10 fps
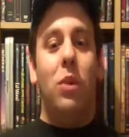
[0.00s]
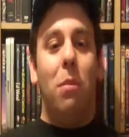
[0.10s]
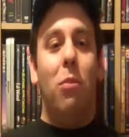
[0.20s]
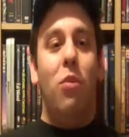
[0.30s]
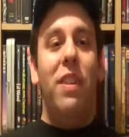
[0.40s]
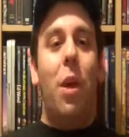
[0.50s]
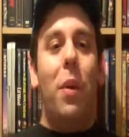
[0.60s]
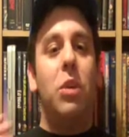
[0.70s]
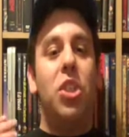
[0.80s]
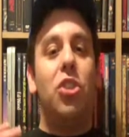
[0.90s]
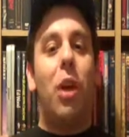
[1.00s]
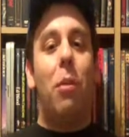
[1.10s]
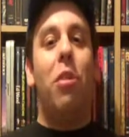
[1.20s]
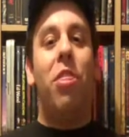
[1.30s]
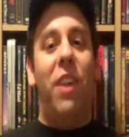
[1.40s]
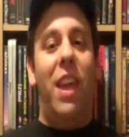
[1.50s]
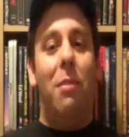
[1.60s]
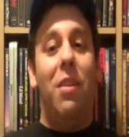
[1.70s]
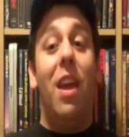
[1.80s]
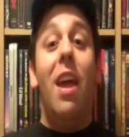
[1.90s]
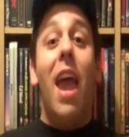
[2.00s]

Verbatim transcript: was a movie that was summer-themed.